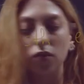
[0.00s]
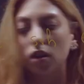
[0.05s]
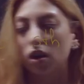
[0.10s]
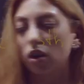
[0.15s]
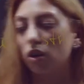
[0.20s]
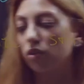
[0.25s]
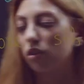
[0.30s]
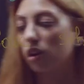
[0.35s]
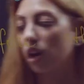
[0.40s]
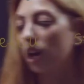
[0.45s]

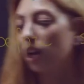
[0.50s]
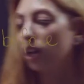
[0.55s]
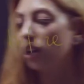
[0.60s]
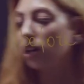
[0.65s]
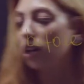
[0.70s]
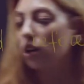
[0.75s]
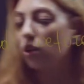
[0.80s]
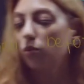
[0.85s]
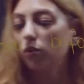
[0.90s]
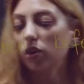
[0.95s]
Okay,
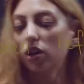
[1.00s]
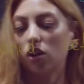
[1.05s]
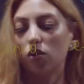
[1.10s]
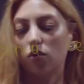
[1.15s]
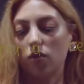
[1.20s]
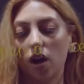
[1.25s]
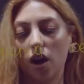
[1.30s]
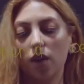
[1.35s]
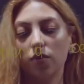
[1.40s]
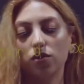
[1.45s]
we
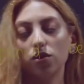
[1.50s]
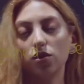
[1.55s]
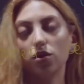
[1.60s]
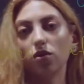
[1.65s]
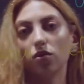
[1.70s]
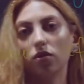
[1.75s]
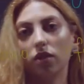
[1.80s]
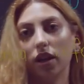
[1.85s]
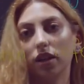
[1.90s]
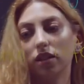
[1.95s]
arrived
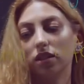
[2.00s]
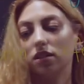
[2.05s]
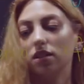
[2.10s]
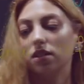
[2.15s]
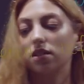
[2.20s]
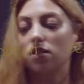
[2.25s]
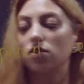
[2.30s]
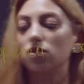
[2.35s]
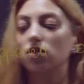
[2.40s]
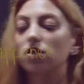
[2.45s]
too late.
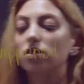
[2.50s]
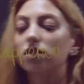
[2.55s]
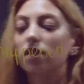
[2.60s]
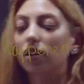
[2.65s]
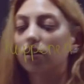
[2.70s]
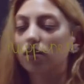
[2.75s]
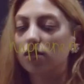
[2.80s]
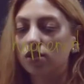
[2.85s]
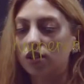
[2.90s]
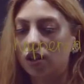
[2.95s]
This is the
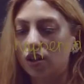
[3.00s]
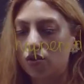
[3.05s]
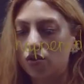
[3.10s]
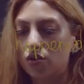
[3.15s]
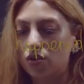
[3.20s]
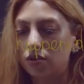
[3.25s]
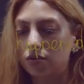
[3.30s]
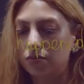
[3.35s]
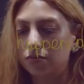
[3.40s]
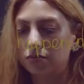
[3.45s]
second
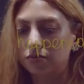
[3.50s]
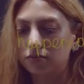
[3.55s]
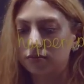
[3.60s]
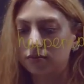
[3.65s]
action.